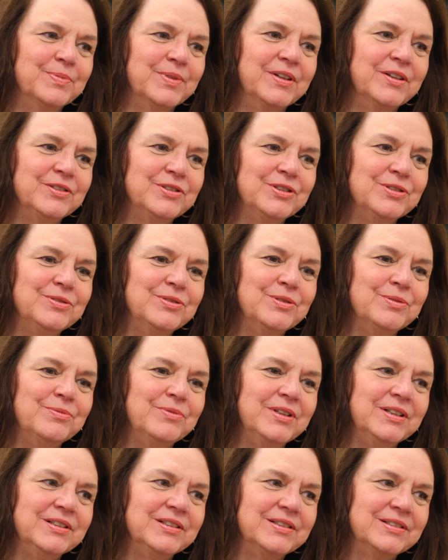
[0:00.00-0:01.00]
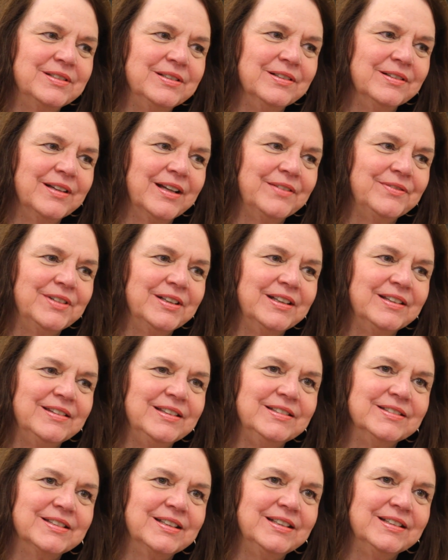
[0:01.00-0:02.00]
because you do really still have to get
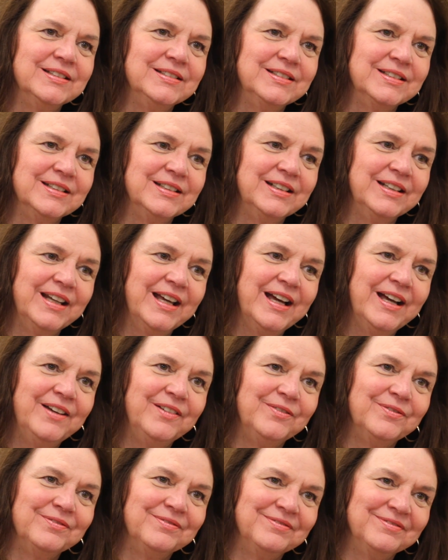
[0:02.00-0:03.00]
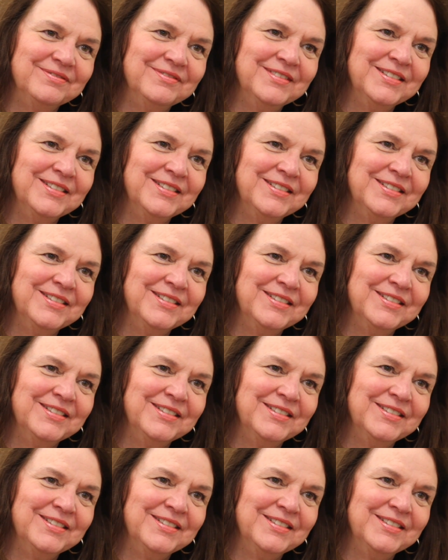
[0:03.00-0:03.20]
these kids in and out in